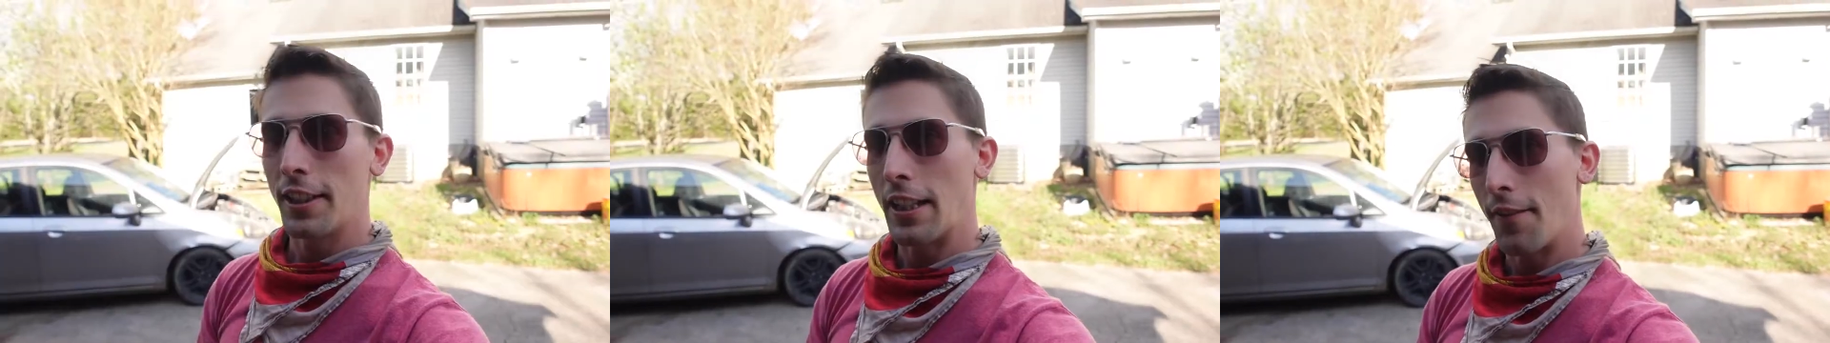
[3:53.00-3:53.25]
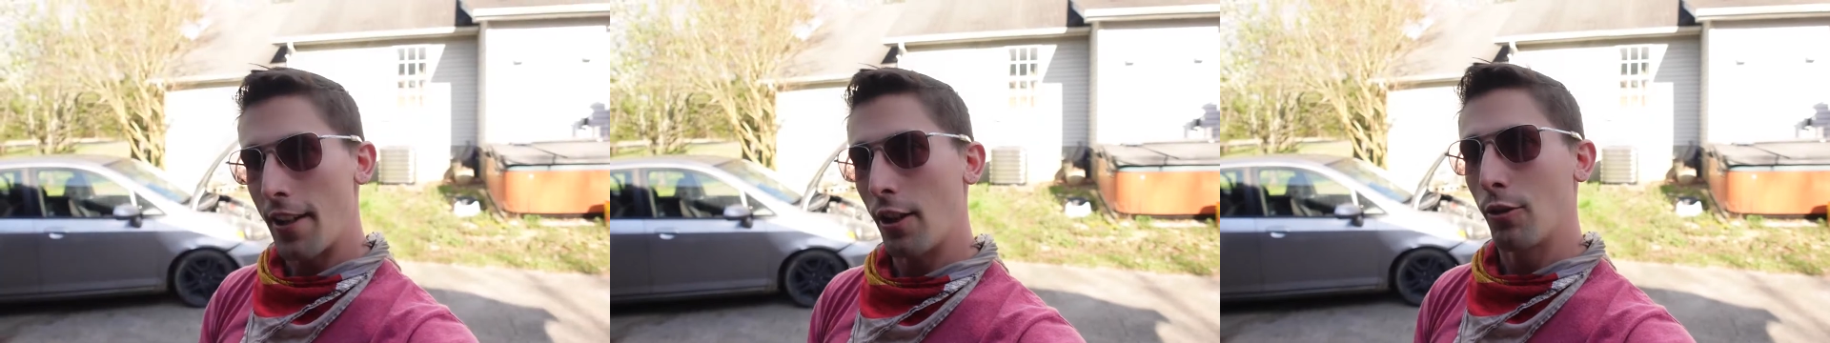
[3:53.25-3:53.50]

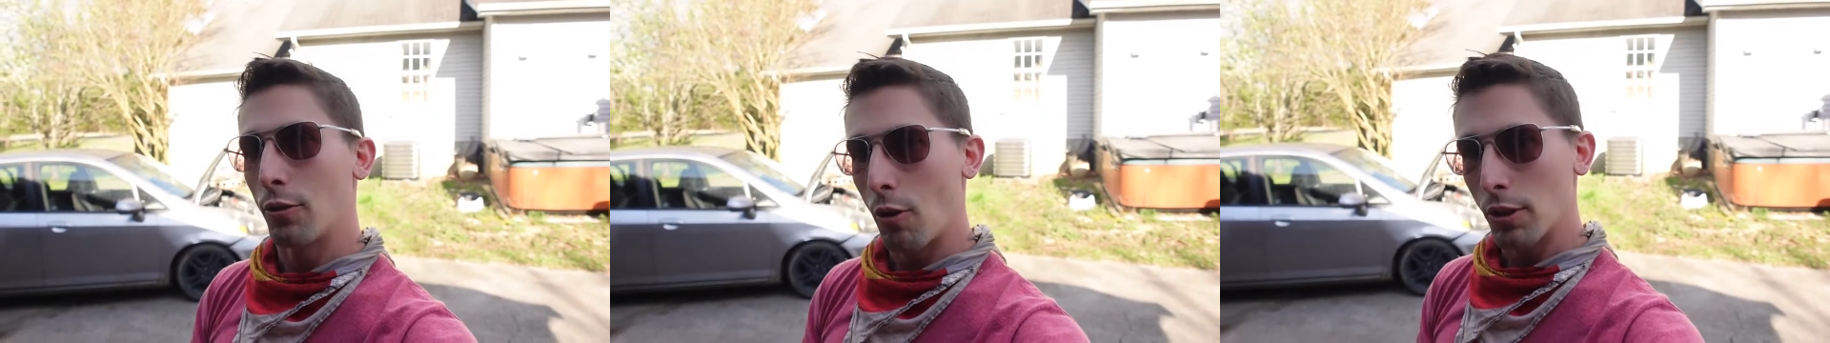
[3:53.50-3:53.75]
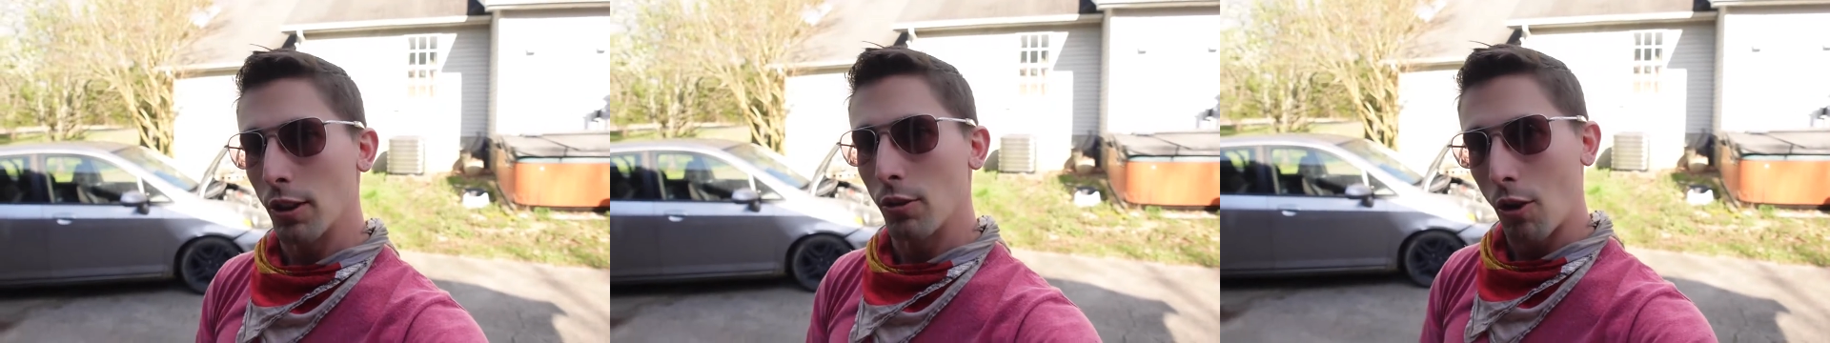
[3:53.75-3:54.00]
giving that,
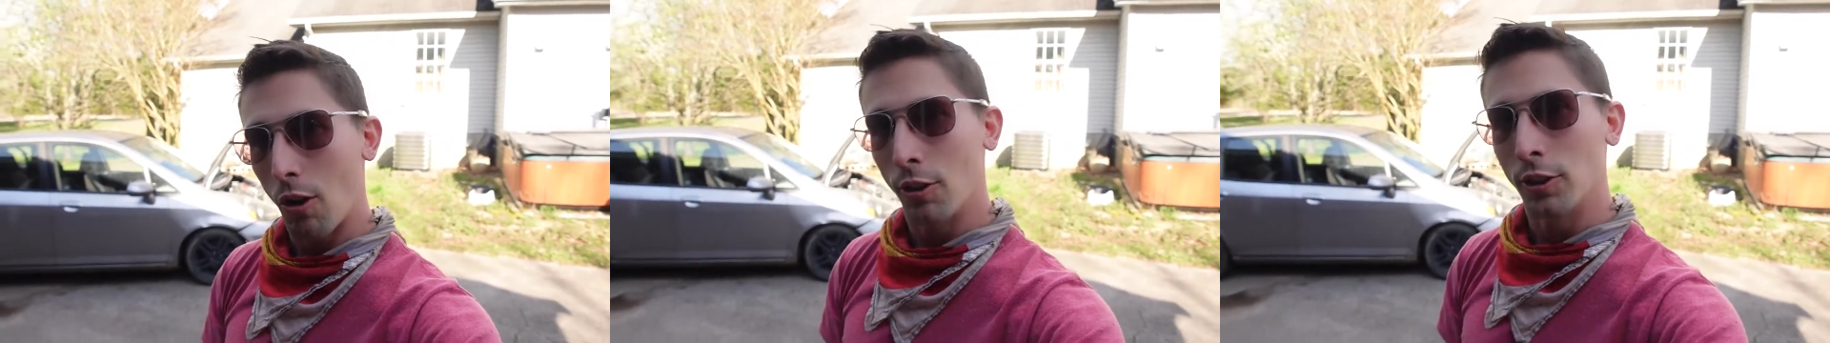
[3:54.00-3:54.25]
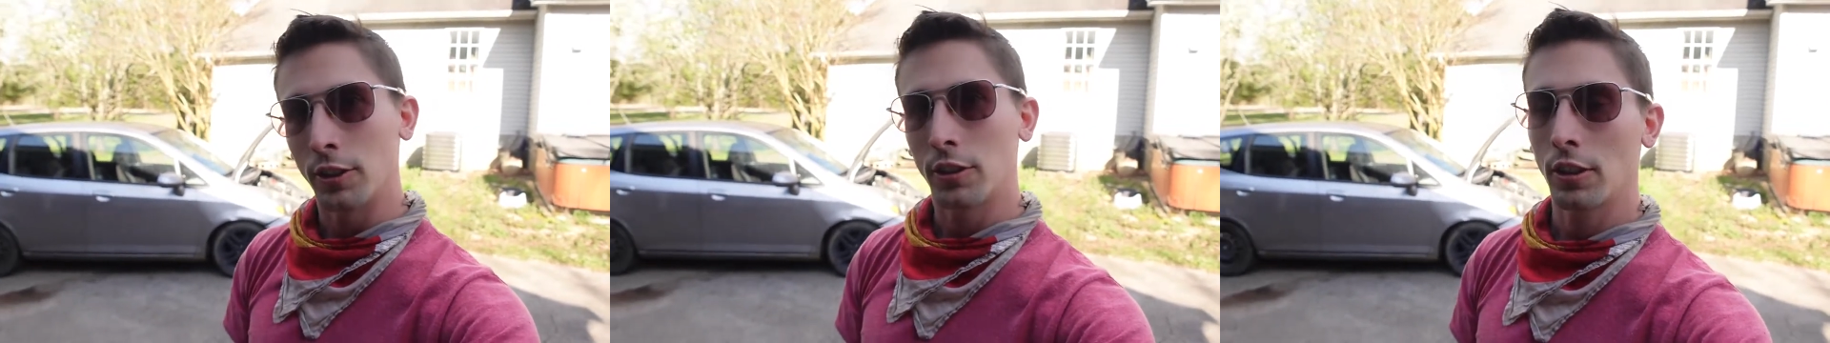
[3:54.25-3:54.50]
those little
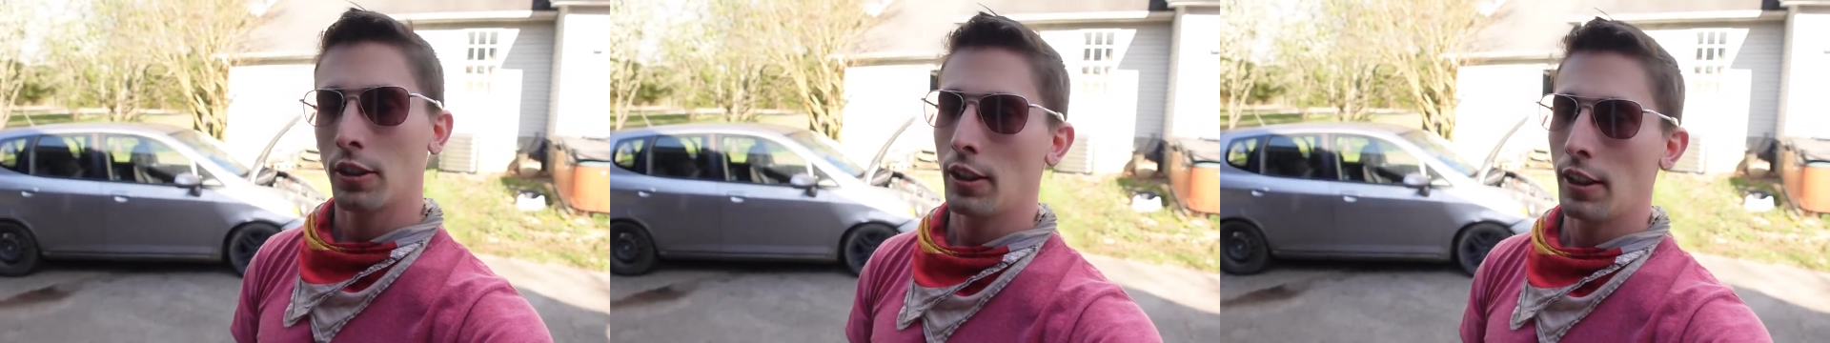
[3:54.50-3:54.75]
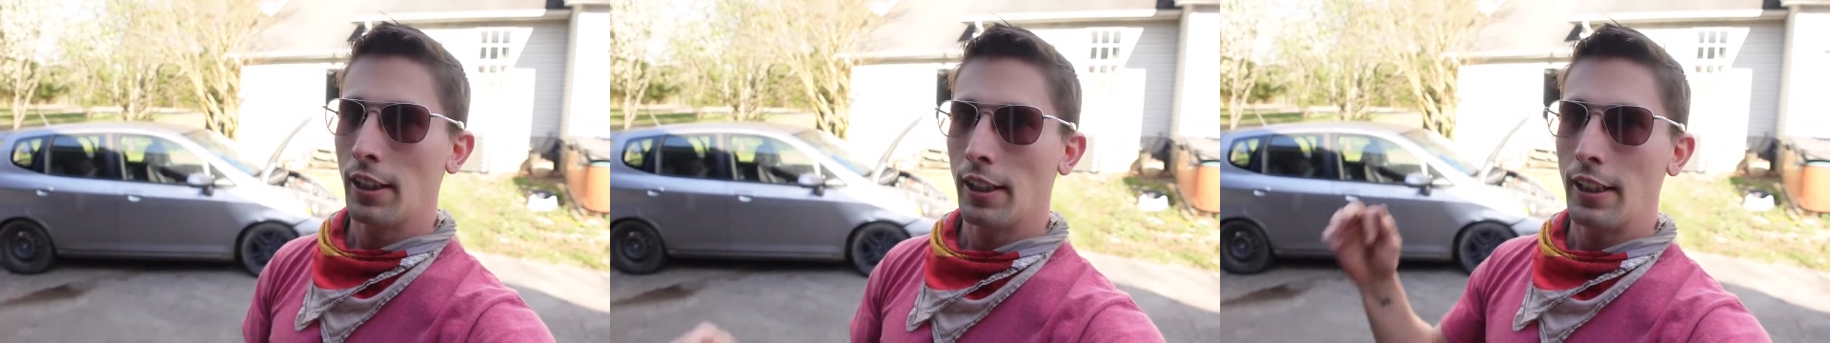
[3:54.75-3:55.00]
cars
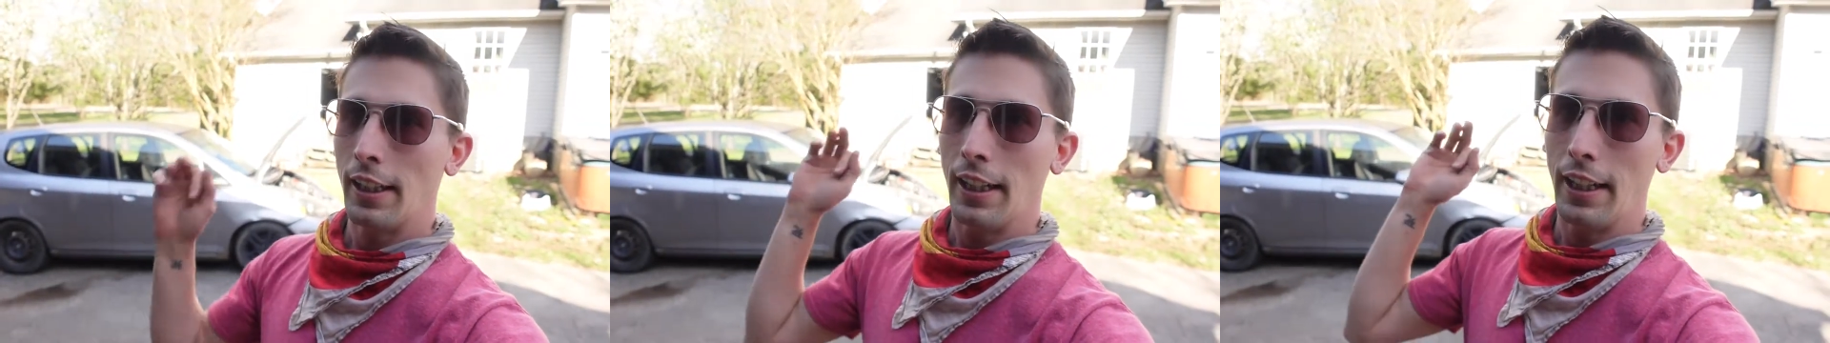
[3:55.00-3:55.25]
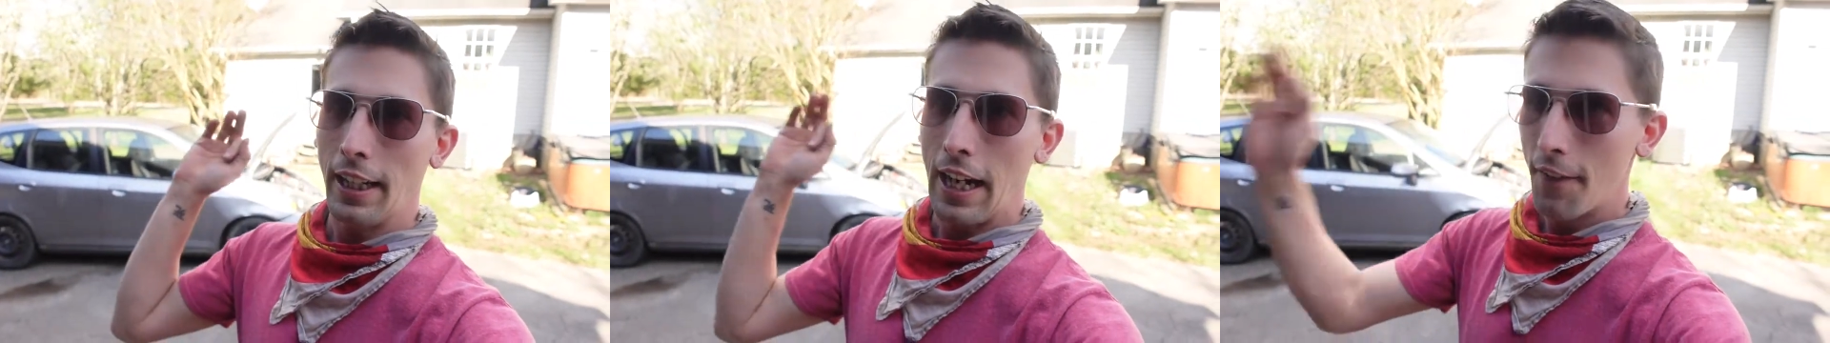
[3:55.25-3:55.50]

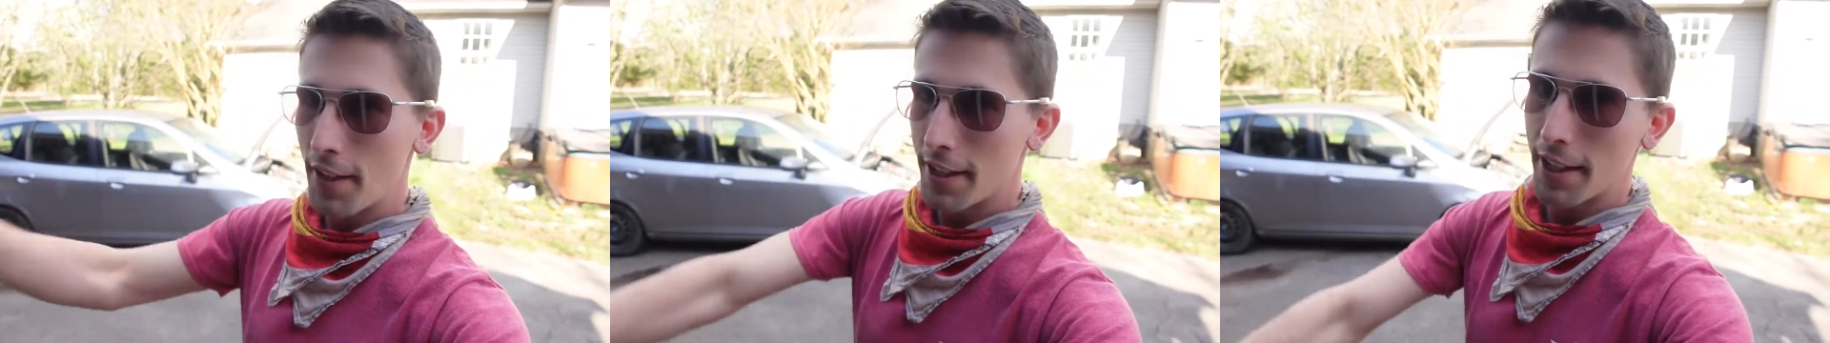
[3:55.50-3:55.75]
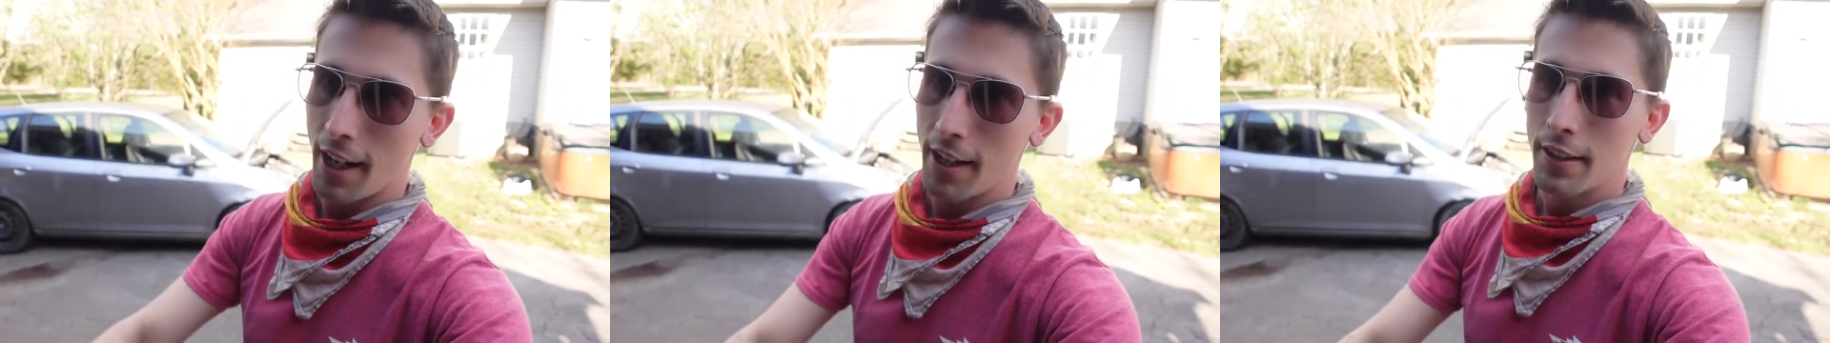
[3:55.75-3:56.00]
everything they
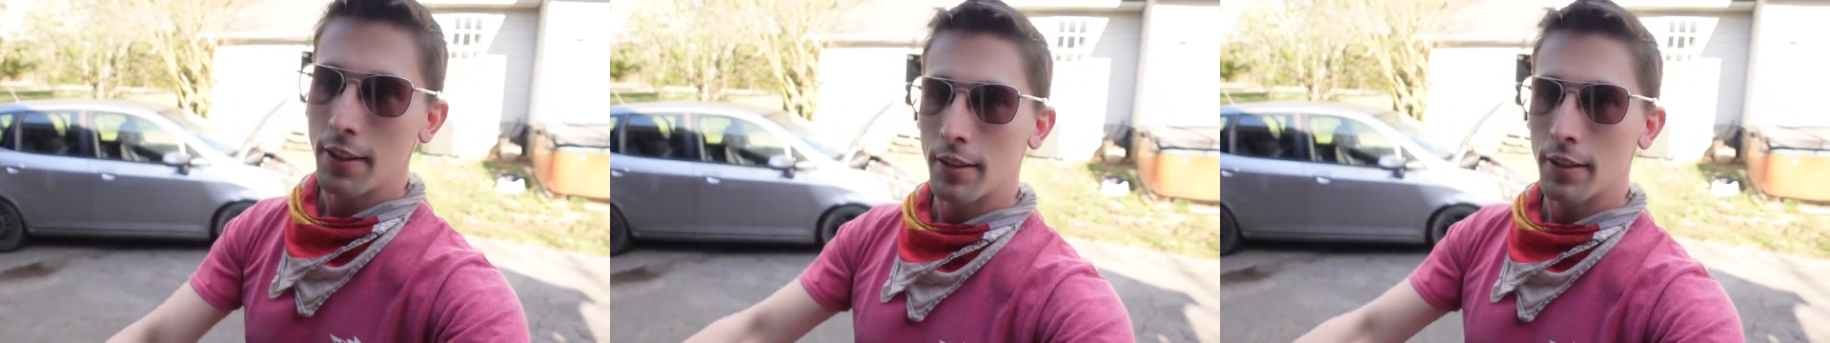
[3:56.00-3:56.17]
got.